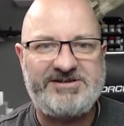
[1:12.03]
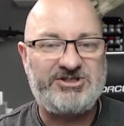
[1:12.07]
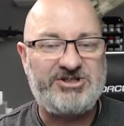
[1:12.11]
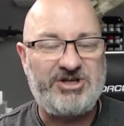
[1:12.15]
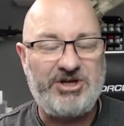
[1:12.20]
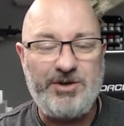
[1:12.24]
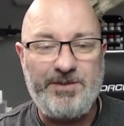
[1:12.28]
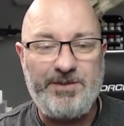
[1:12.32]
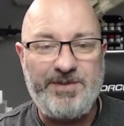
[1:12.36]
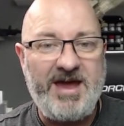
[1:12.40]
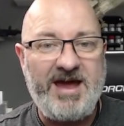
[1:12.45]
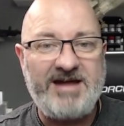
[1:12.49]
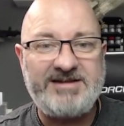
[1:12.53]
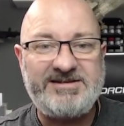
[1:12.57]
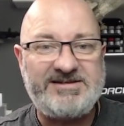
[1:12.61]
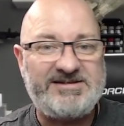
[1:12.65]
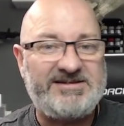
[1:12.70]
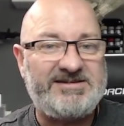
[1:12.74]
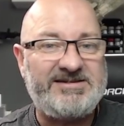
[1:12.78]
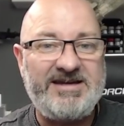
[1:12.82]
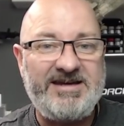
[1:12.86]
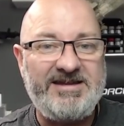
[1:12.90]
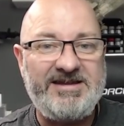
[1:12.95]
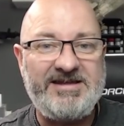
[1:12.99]
So you'll be able to
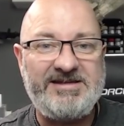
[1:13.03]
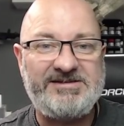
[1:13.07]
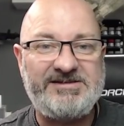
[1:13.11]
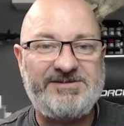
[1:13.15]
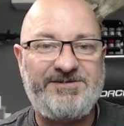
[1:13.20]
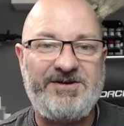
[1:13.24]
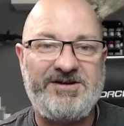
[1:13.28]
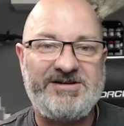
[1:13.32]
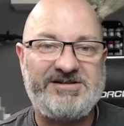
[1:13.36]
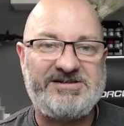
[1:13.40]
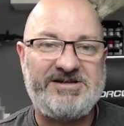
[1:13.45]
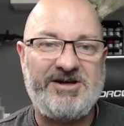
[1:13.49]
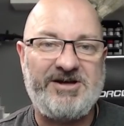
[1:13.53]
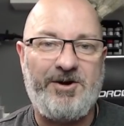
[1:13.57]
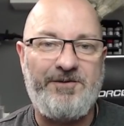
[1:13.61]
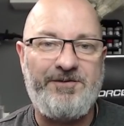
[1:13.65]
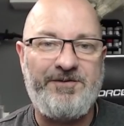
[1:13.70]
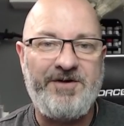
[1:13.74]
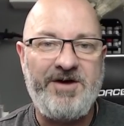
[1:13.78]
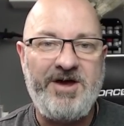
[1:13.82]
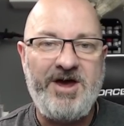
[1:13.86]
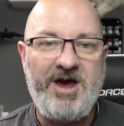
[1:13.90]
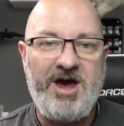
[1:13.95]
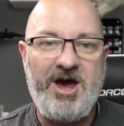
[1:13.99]
see this for
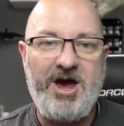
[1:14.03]
yourself.